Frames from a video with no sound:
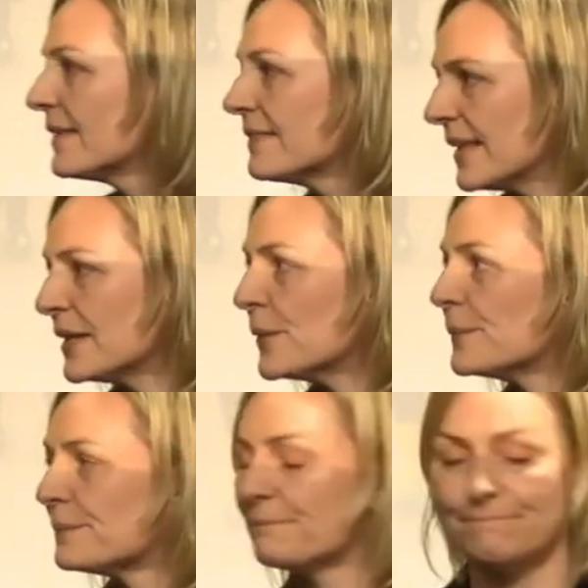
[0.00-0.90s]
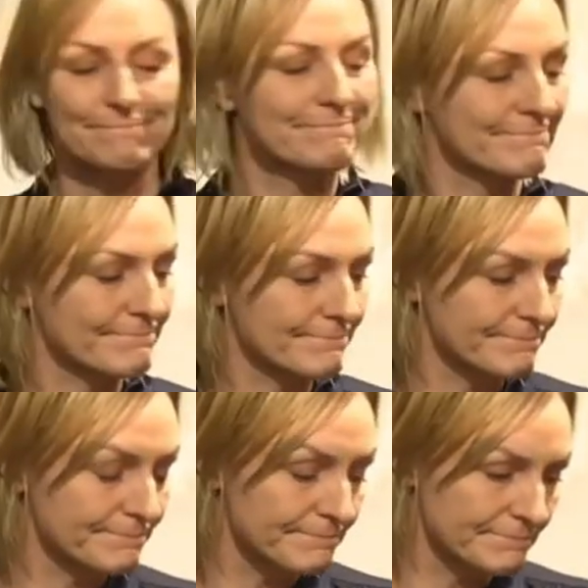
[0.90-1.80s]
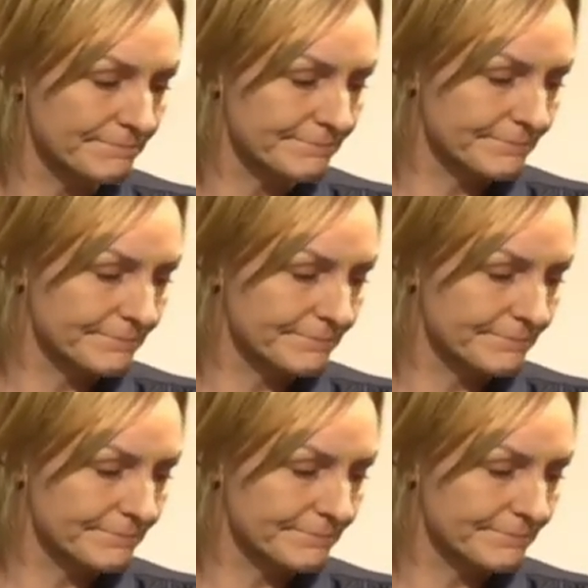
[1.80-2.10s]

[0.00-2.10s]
Thank you. Thank you, Hilde. Thanks for